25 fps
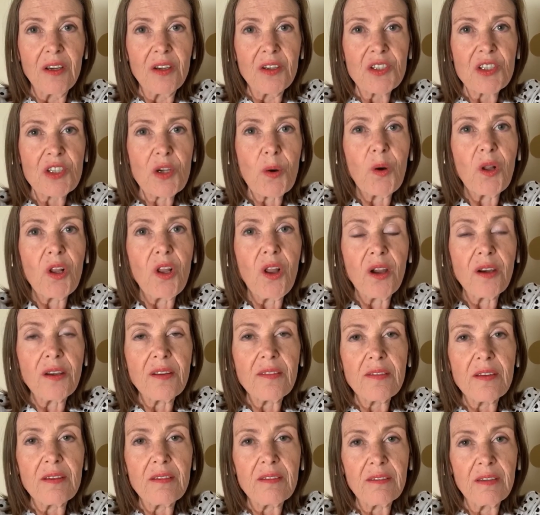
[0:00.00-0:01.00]
So a lot
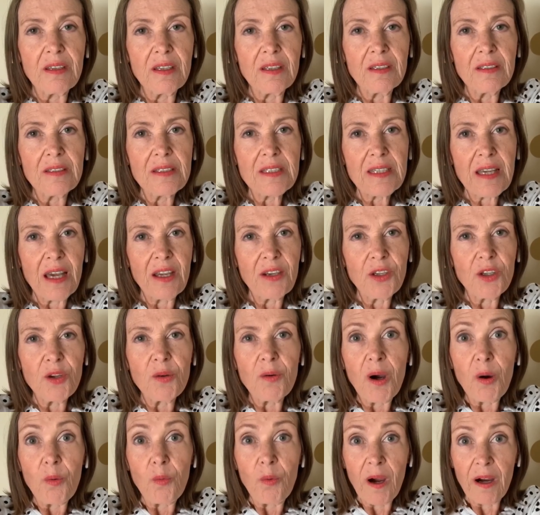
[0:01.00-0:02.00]
of the things that
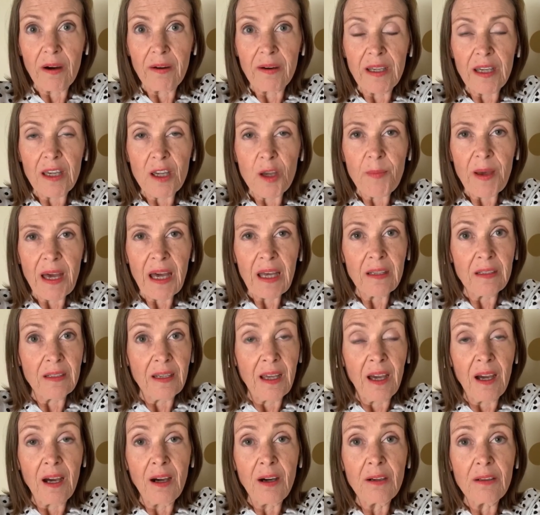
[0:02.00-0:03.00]
you are worrying about
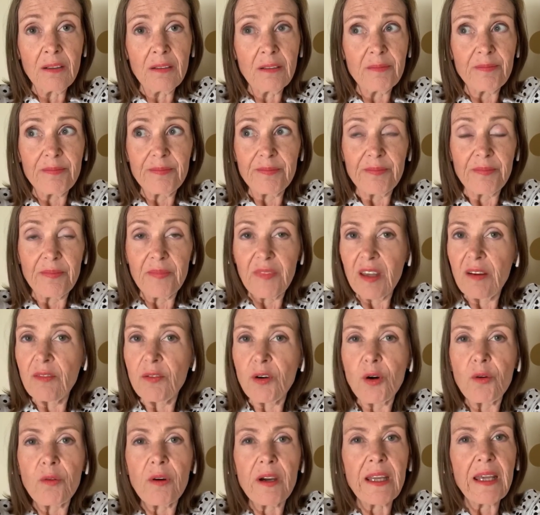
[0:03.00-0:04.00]
now, they've
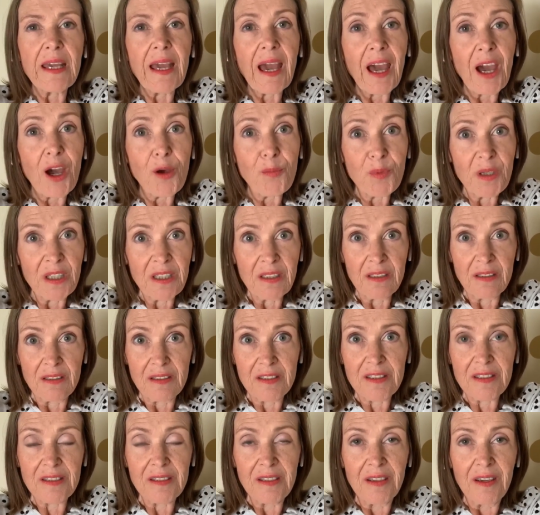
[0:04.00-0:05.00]
already
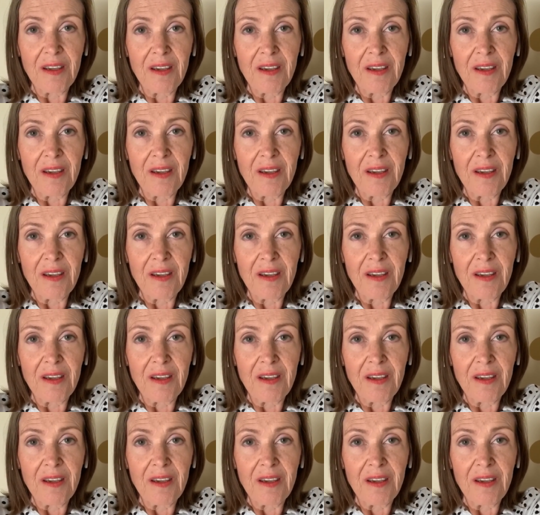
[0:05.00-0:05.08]
happened.